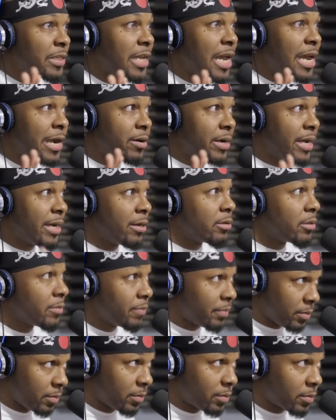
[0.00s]
retired now.
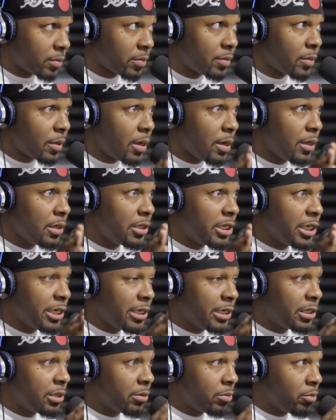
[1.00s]

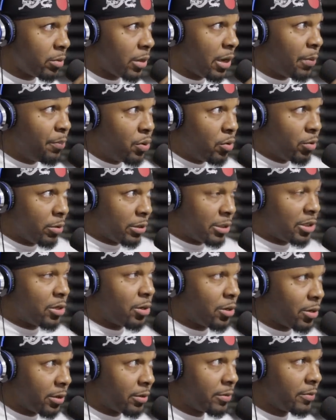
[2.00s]
She's a porn
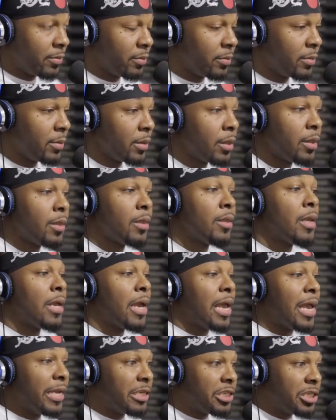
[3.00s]
star.
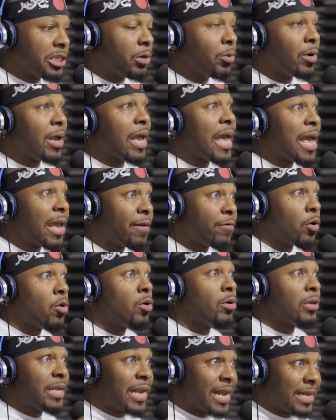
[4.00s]
And she would have
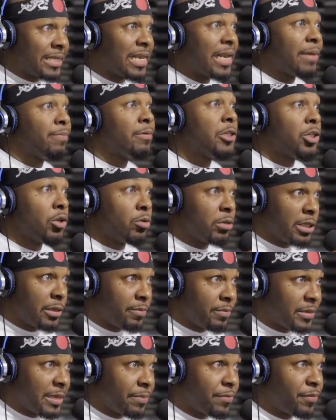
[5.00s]
all of that type of joint,
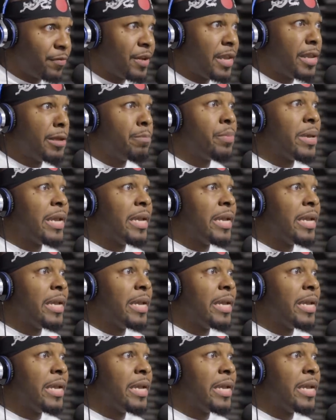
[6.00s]
them fan